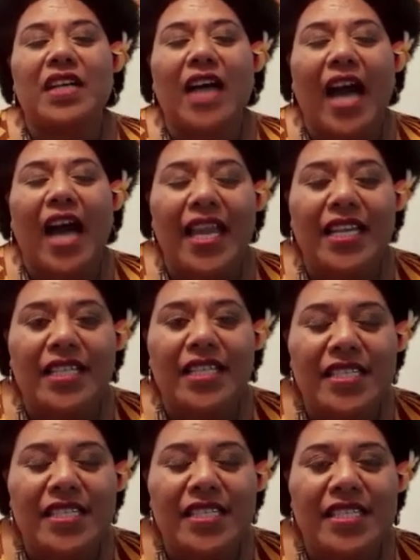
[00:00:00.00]

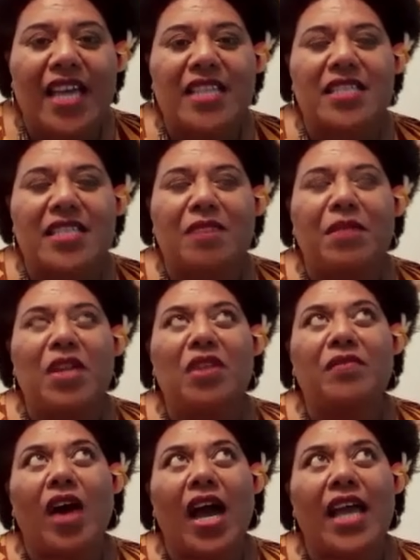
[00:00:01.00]
islands, and many of
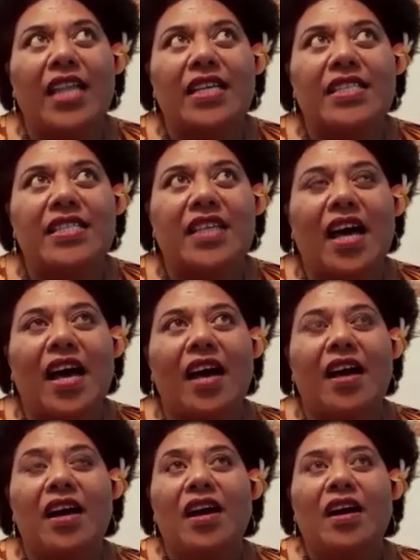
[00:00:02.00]
our islands are
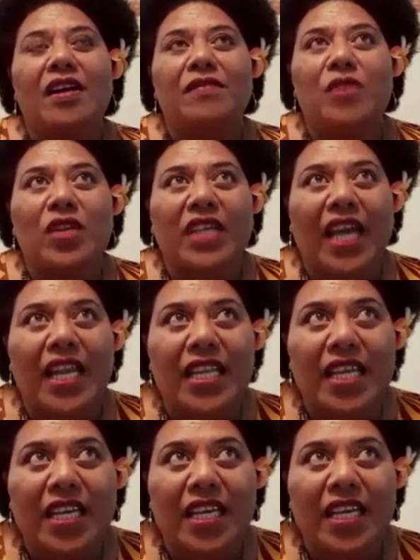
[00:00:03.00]
volcanic,